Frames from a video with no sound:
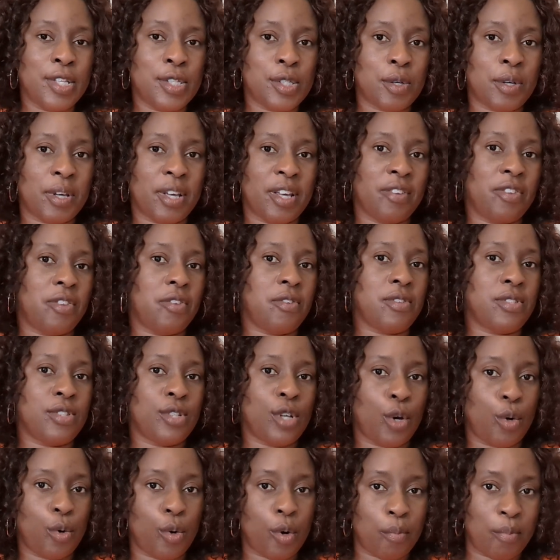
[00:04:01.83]
So if there is
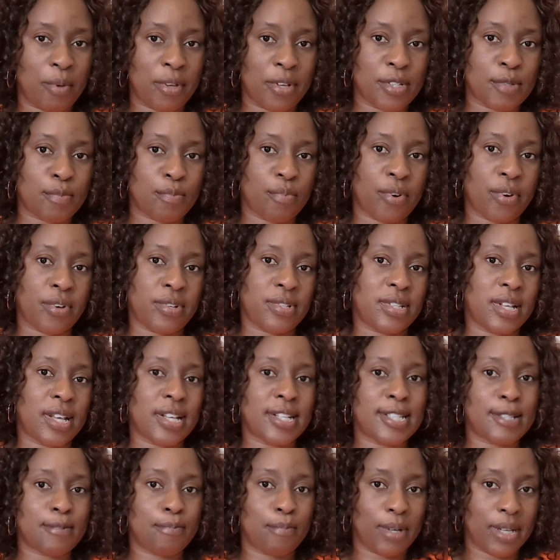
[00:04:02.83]
no appeals
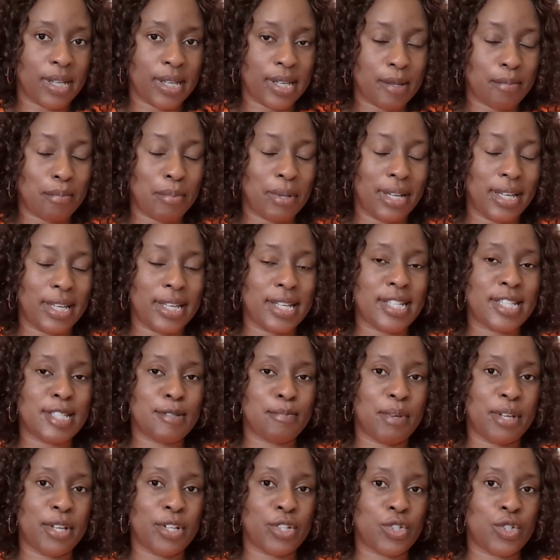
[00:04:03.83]
process, please
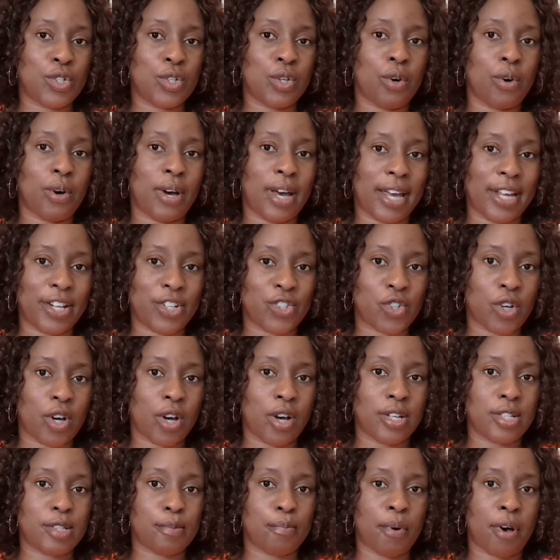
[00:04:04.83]
speak to your
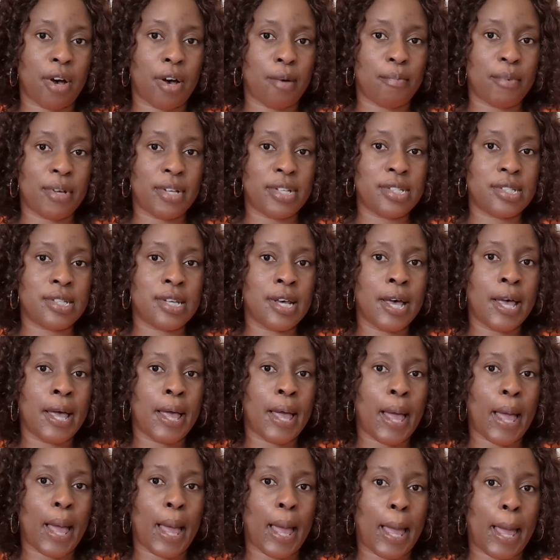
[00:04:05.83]
HR department
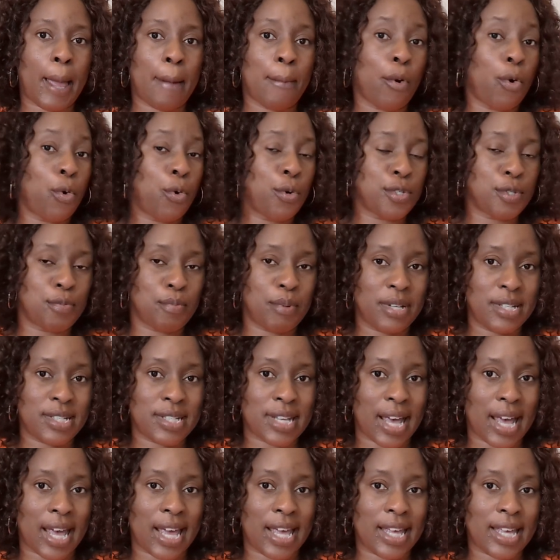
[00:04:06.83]
or speak
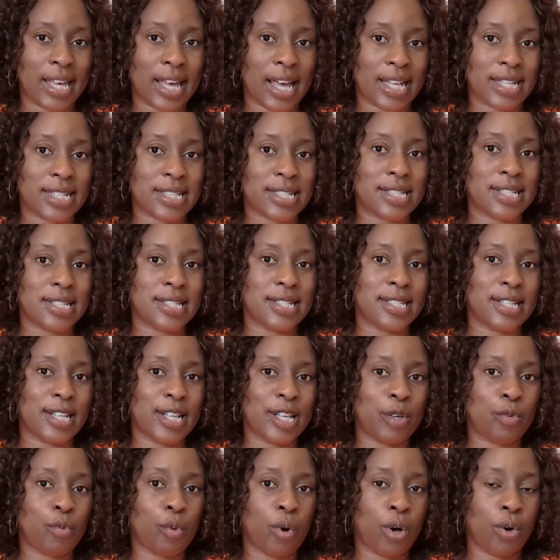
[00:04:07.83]
to ACAS to
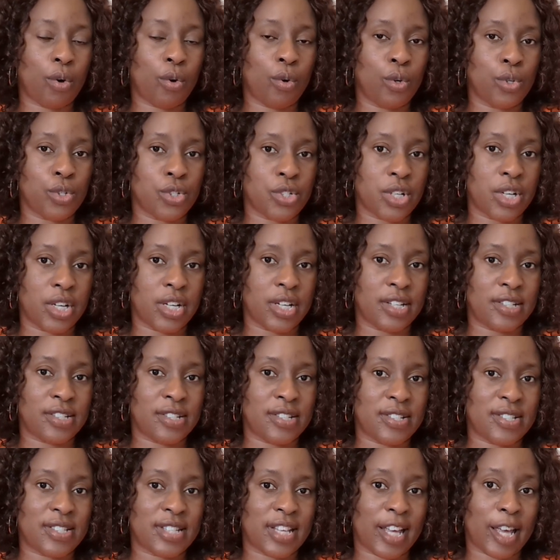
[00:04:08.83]
see what
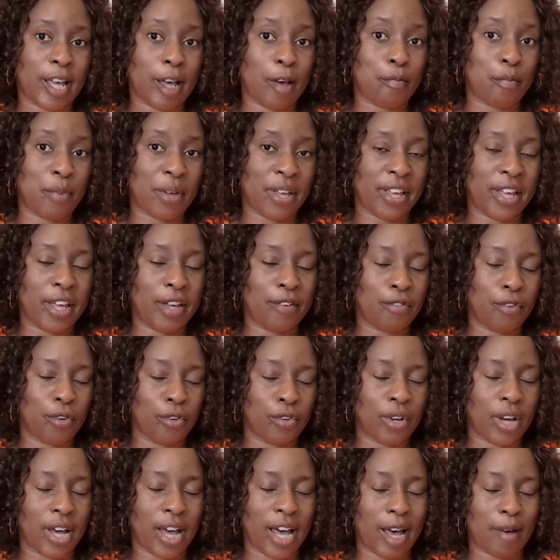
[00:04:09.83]
alternatives there can be if
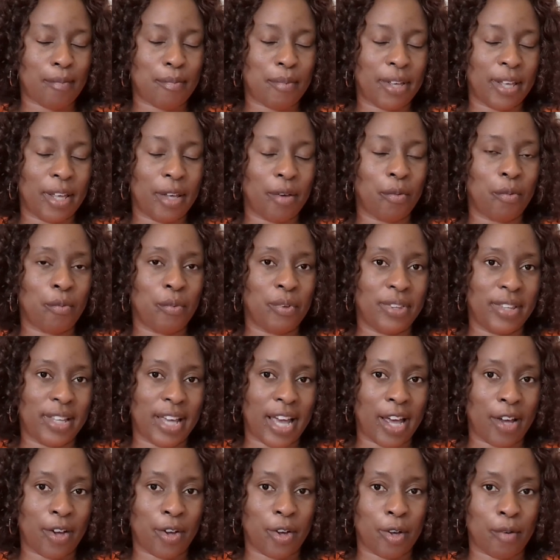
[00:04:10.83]
you're not happy with the
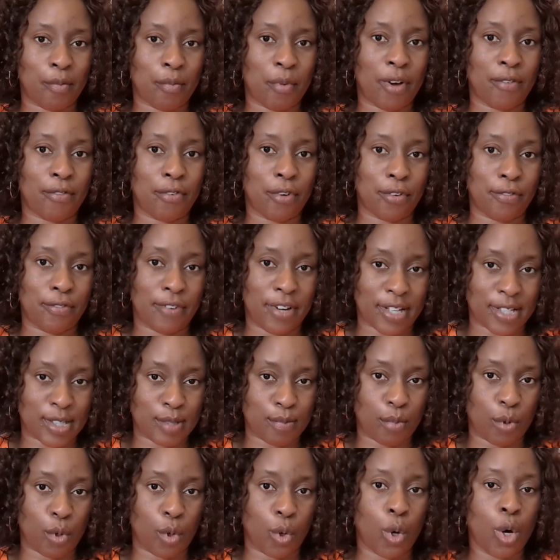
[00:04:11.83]
outcome of your
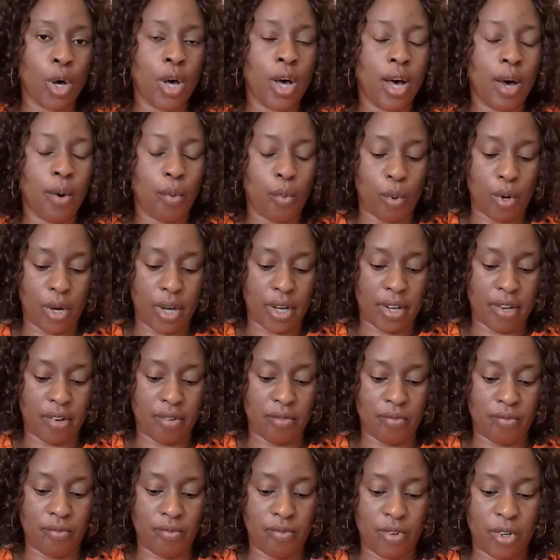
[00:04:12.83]
flexible
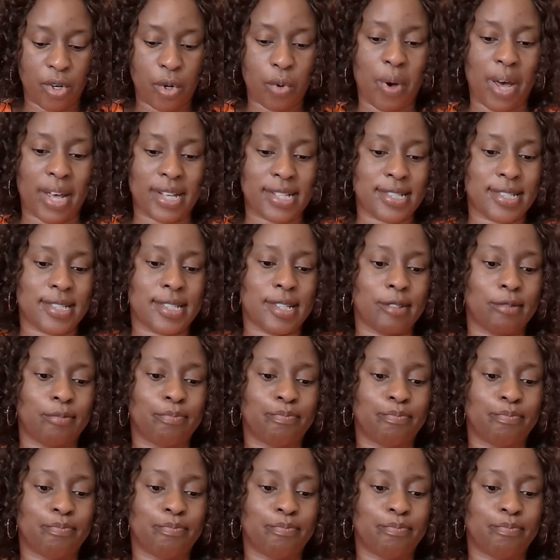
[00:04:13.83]
working request.